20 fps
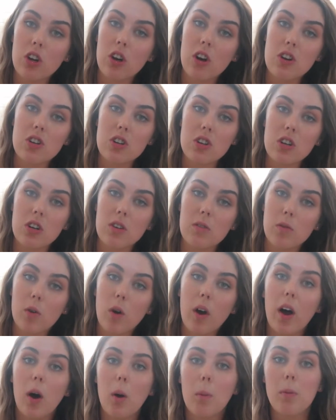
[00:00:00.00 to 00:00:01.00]
go to
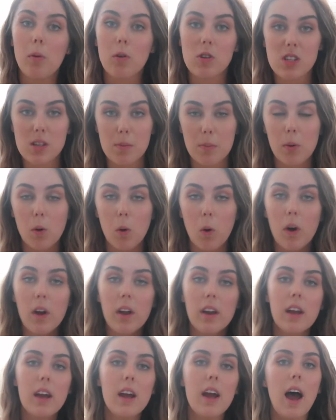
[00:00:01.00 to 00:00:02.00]
for help or support.